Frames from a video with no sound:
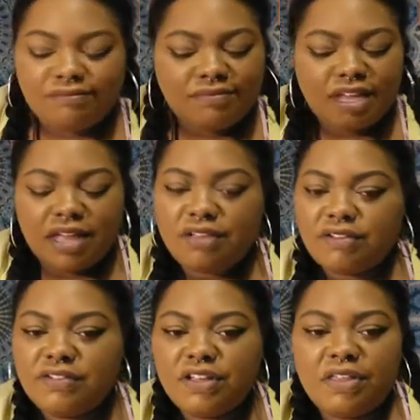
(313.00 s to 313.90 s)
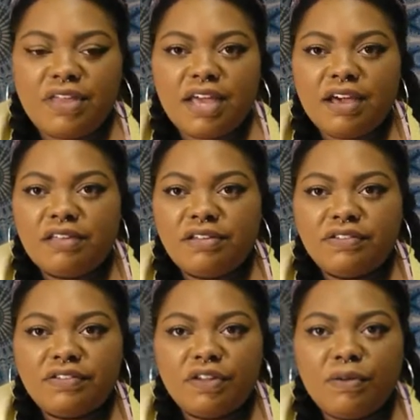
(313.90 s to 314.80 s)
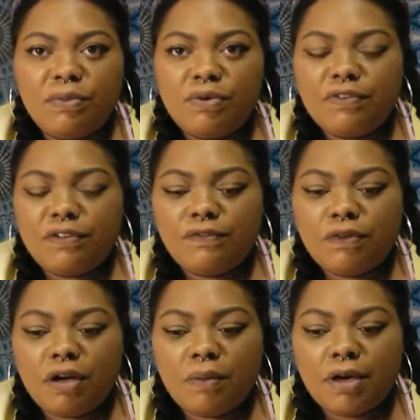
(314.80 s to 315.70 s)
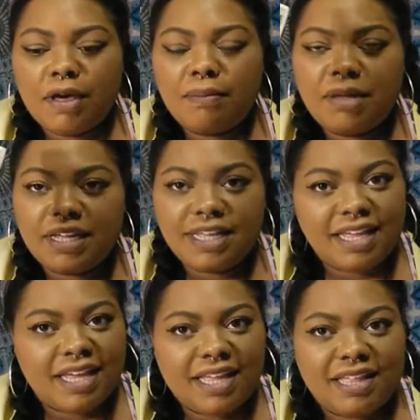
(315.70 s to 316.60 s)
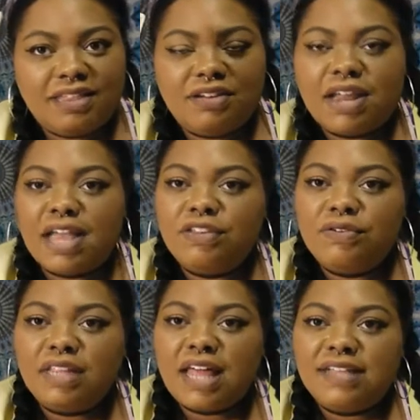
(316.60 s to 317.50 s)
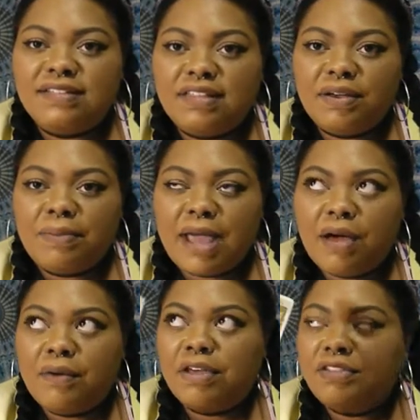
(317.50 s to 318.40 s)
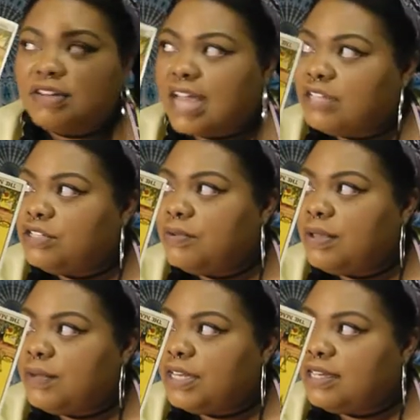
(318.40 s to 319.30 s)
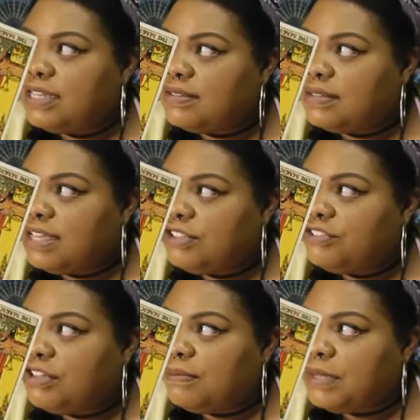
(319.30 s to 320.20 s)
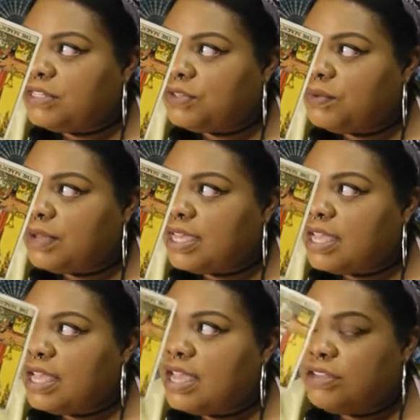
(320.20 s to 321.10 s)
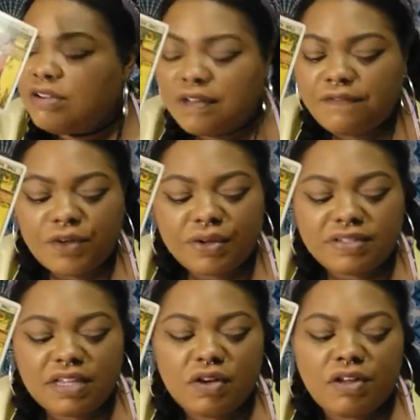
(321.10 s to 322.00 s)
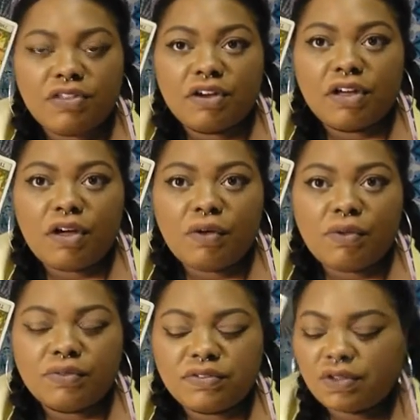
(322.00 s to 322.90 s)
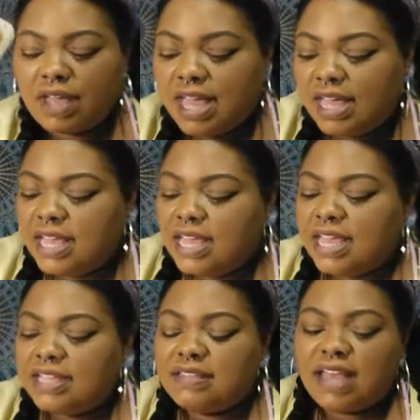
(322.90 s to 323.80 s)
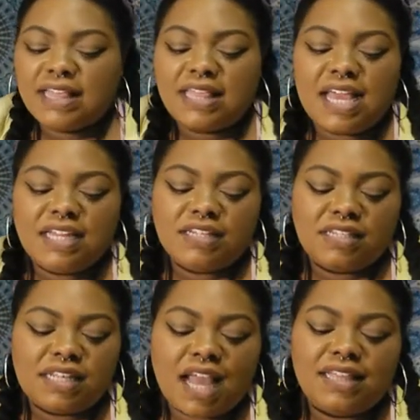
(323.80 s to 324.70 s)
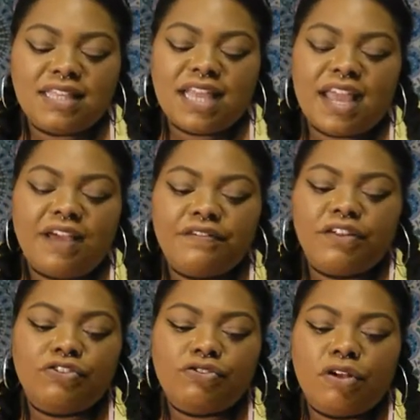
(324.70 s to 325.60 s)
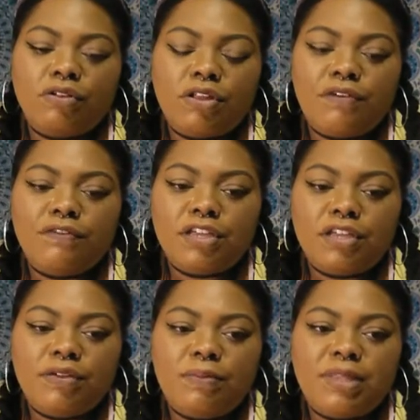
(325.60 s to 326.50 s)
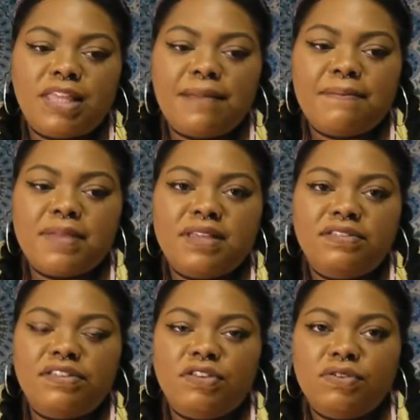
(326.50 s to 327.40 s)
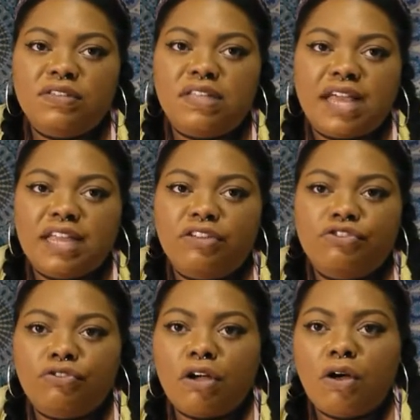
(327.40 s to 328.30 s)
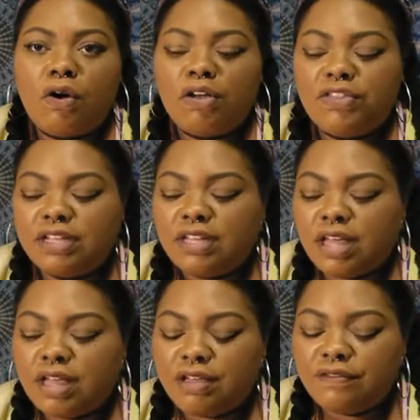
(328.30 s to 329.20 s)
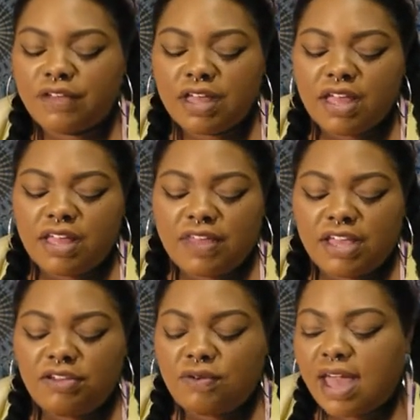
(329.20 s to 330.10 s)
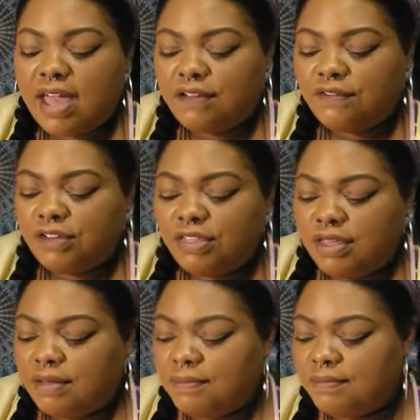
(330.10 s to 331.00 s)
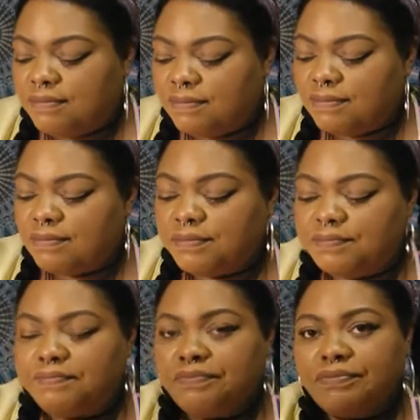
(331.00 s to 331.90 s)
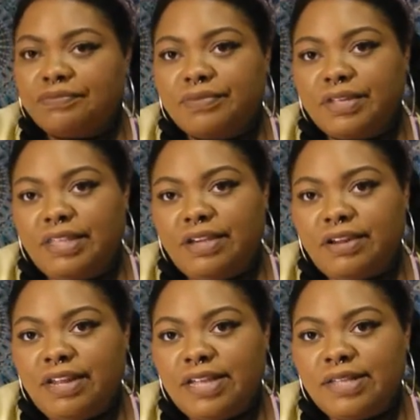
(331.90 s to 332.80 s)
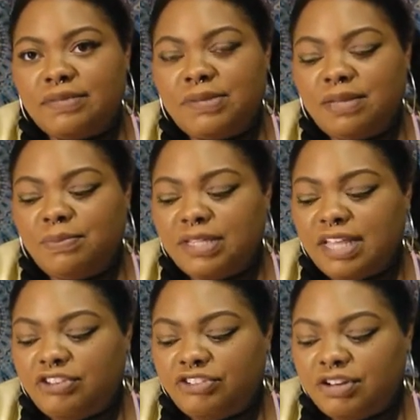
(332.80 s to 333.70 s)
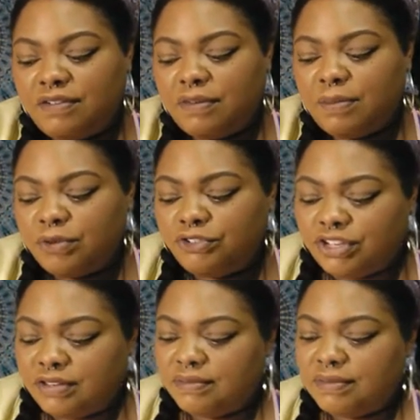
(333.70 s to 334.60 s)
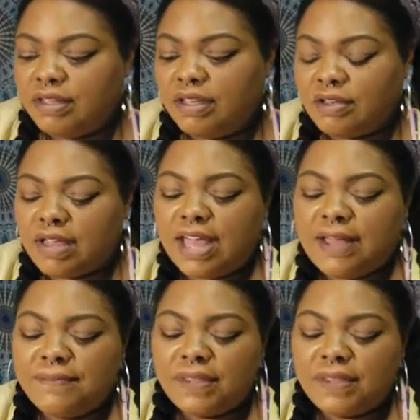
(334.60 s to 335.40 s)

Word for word: yeah, they're still there. They're still moving forward. But again, they're not utilizing their power. They're not doing what it is that they should be doing. They're not focusing on their goals, okay? It's like they, not that they have control over you, but they misuse that control or the love that you have for them. There it is, manipulation of emotion, okay?